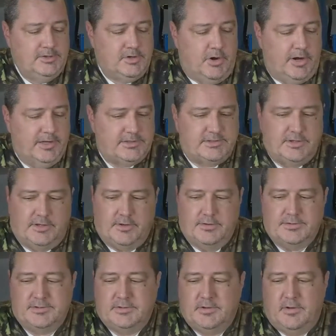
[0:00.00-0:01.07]
target
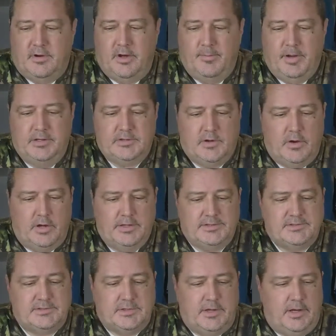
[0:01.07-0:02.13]
stickers on my
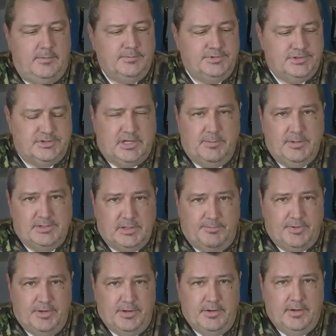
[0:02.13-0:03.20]
targets just to give me
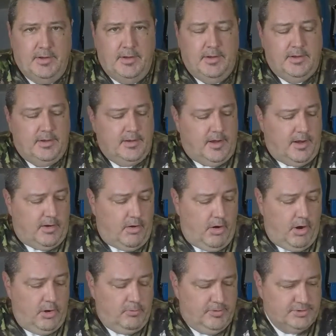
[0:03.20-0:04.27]
something
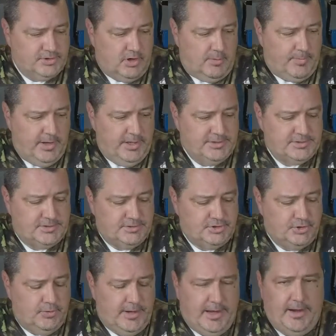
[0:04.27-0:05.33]
hard with a sharp edge to
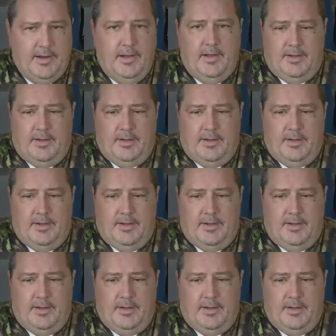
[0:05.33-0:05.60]
shoot at.